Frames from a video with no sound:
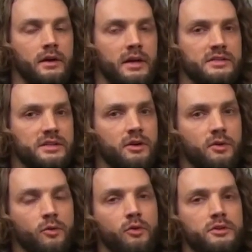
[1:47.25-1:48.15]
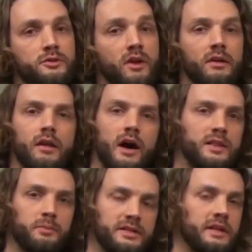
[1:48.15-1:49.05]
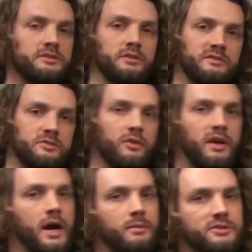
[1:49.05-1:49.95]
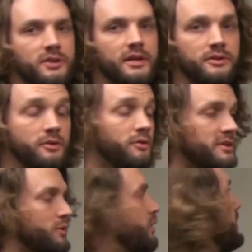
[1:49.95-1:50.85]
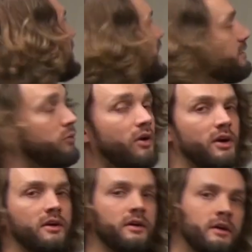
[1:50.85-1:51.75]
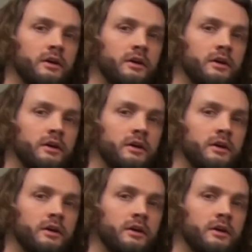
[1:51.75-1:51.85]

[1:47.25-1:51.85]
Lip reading: And so in order to unlock the potential of stoichiometry and to do this quantitative work,